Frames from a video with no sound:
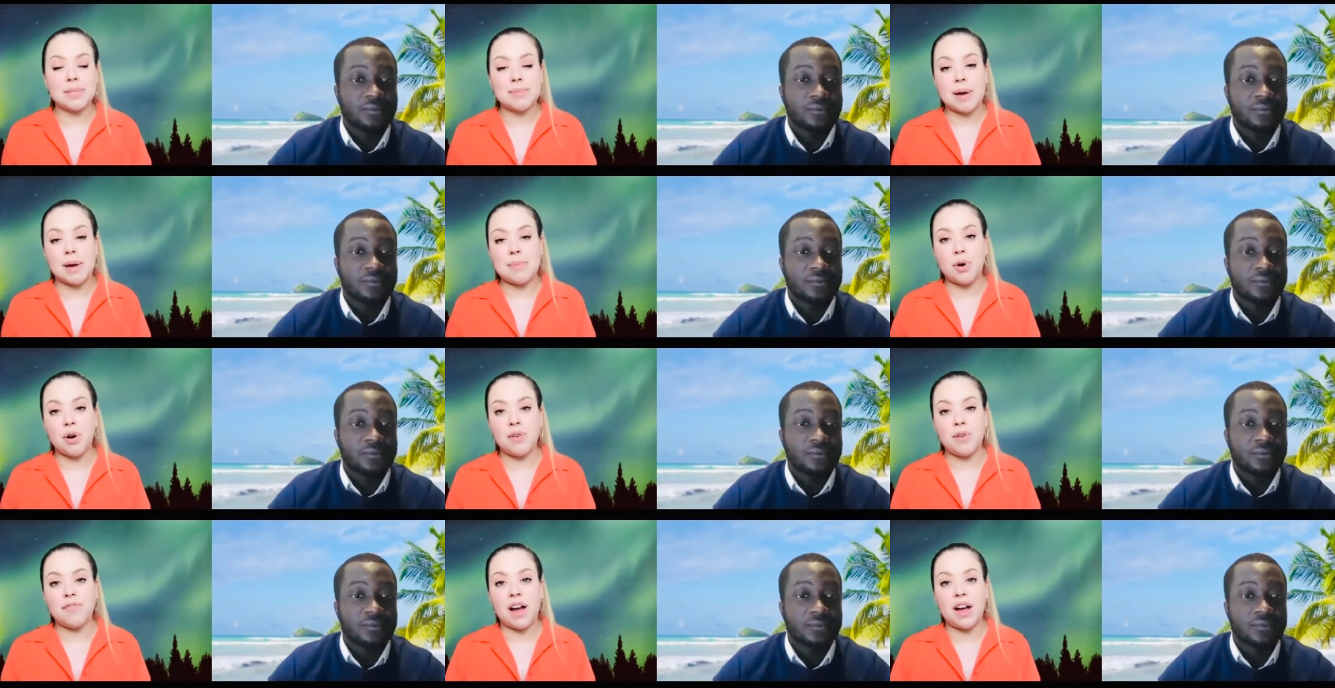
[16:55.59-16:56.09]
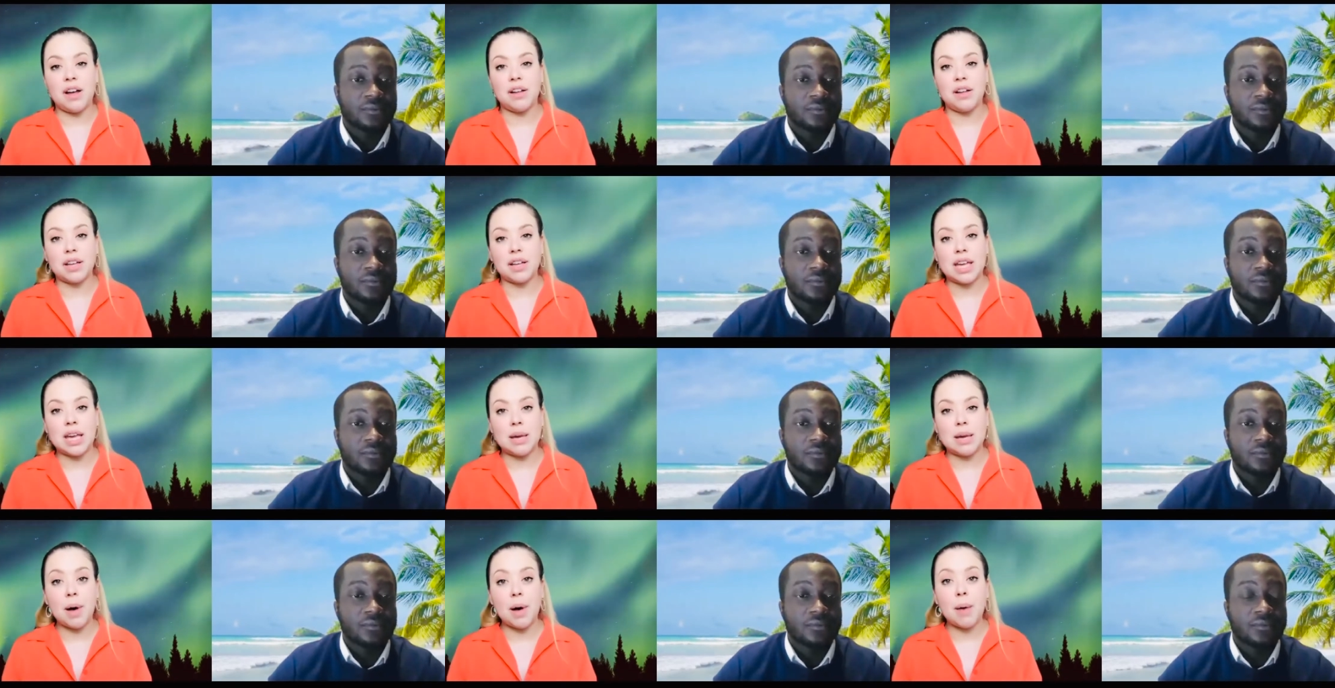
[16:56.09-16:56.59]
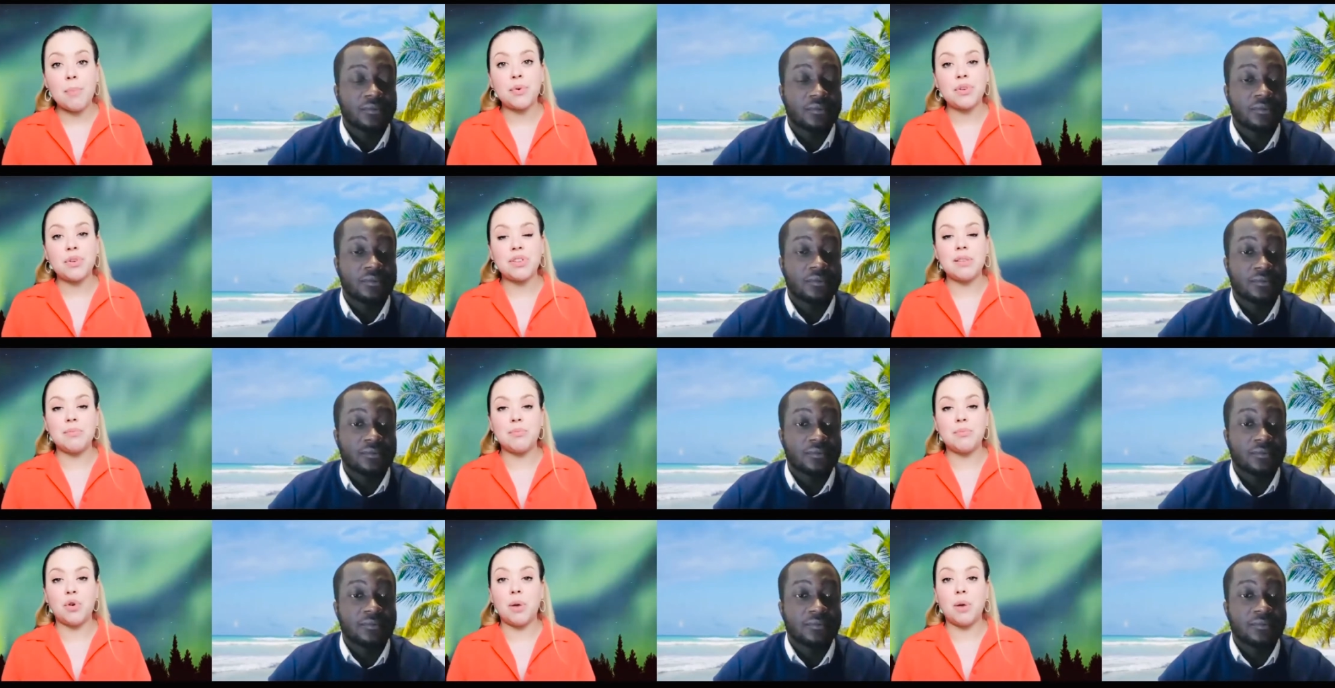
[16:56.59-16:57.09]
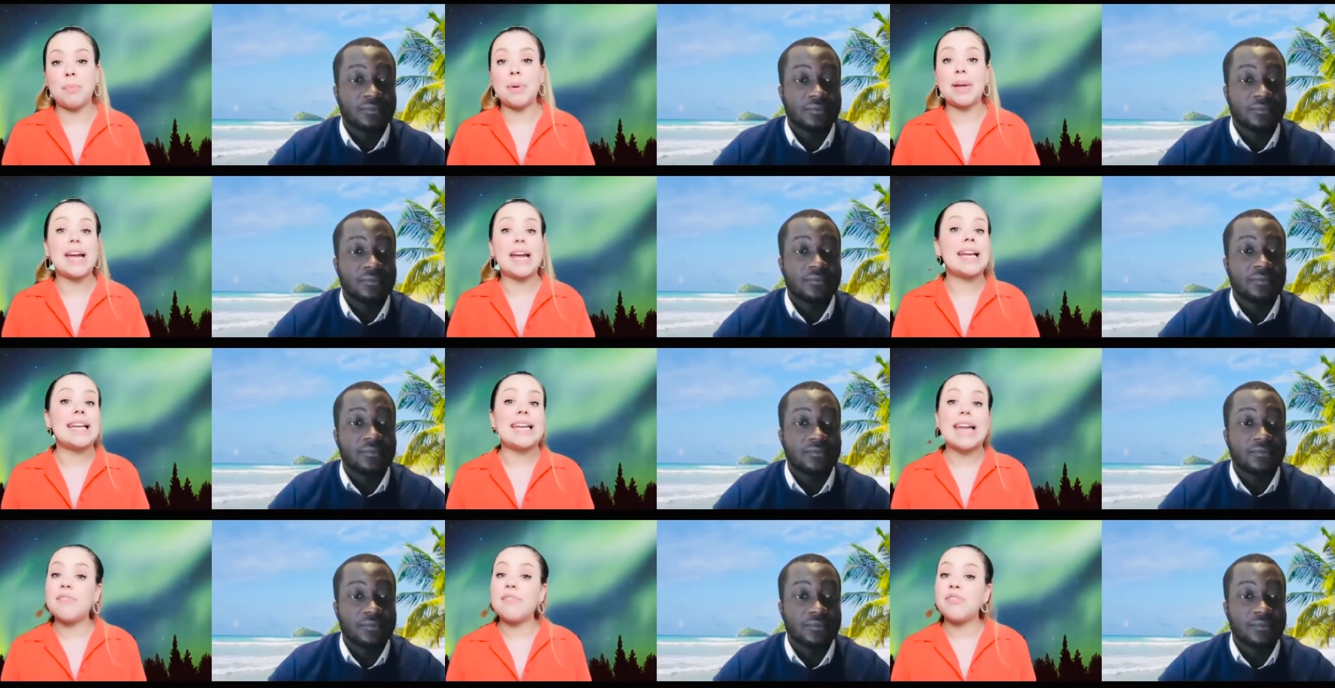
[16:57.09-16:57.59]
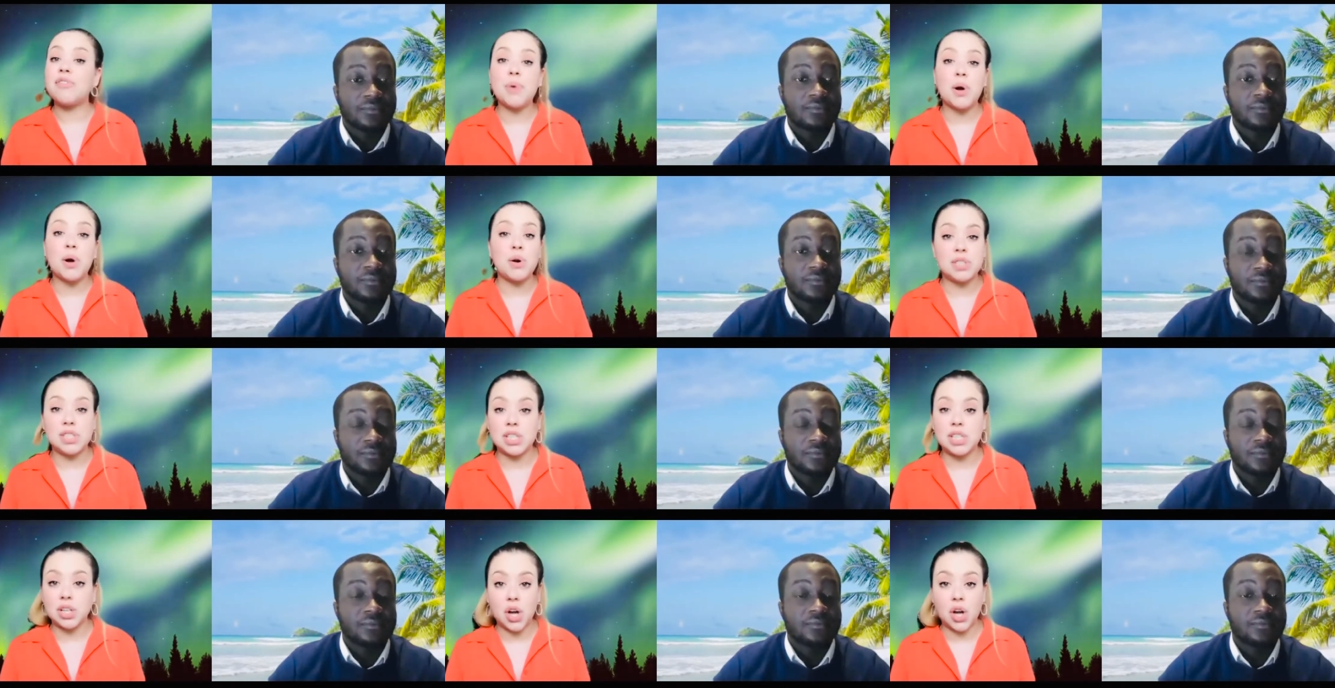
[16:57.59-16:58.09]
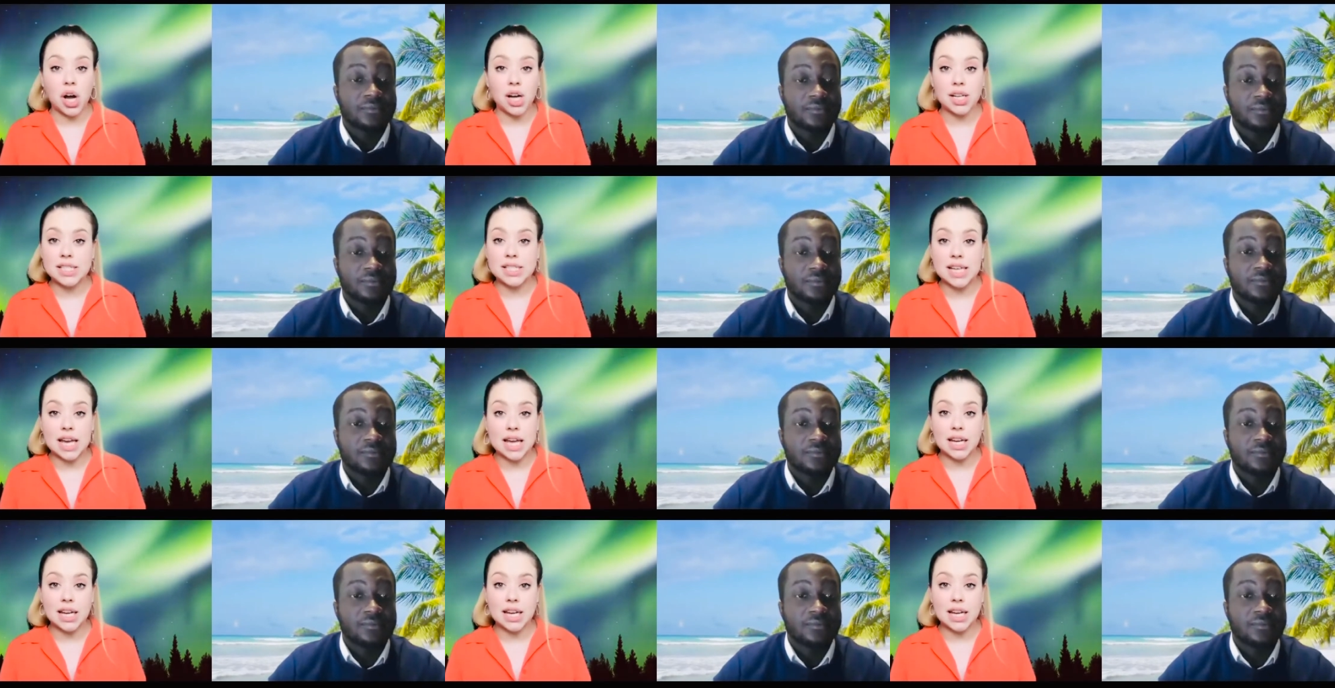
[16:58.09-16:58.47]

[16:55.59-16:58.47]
Speaker 1: profile and keep up with it more but i never posted content